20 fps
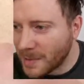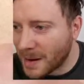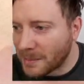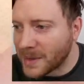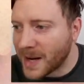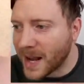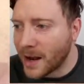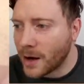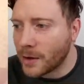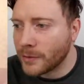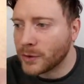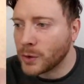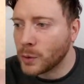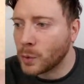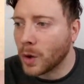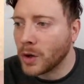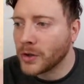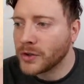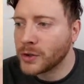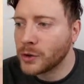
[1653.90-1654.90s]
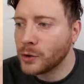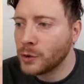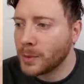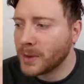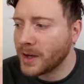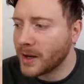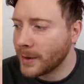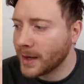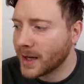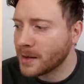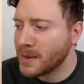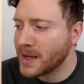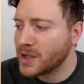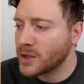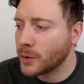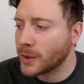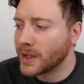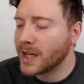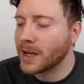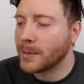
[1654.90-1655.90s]
them up now if you want to, but I recommend
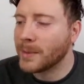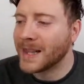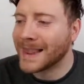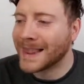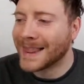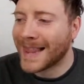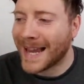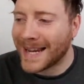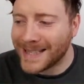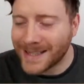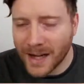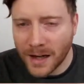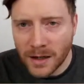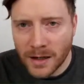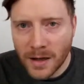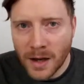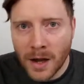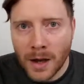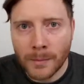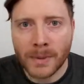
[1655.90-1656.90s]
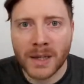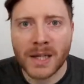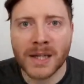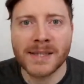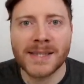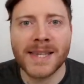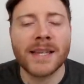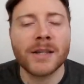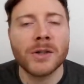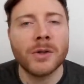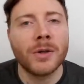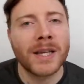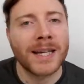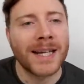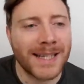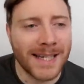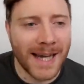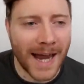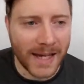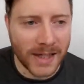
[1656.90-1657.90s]
doing it a bit later because then you can
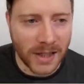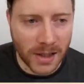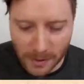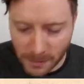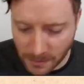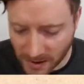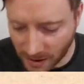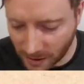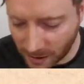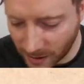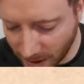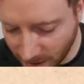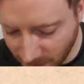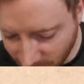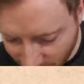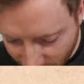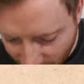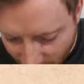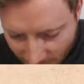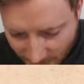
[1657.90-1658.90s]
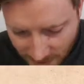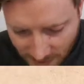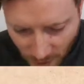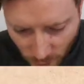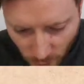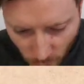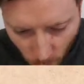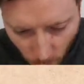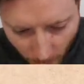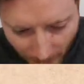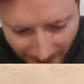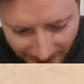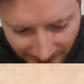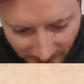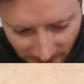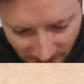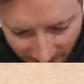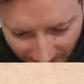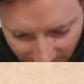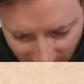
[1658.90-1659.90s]
attach them to things. So the way
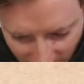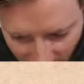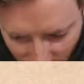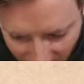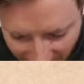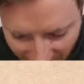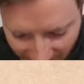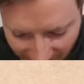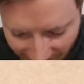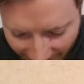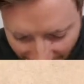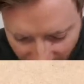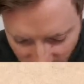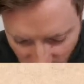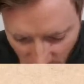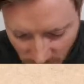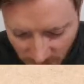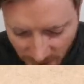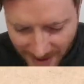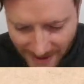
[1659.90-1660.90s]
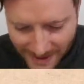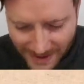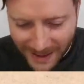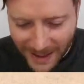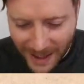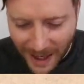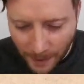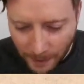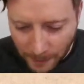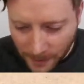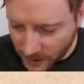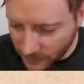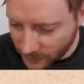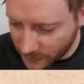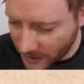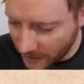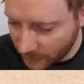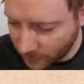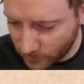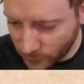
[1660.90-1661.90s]
that they can be attached, there's a couple
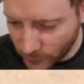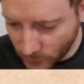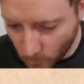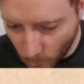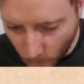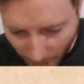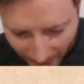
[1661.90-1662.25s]
of different